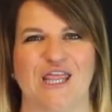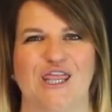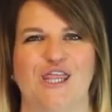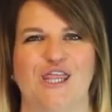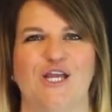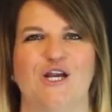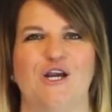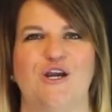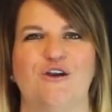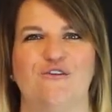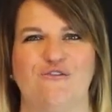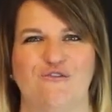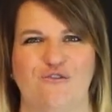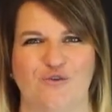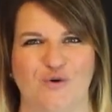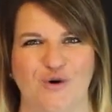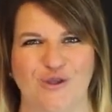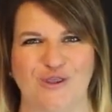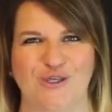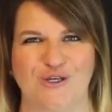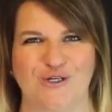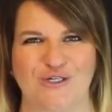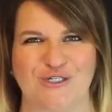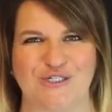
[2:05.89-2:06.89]
third,
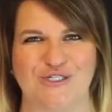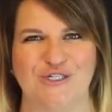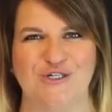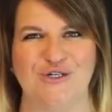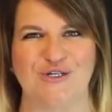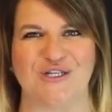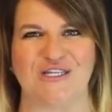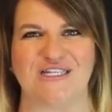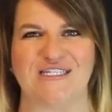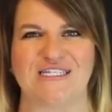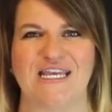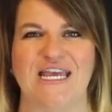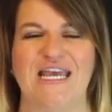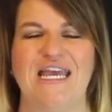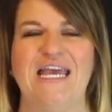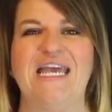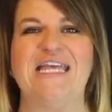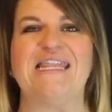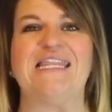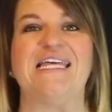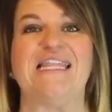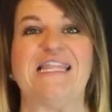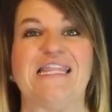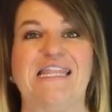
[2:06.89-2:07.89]
fourth-year students
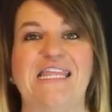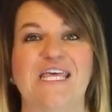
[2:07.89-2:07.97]
that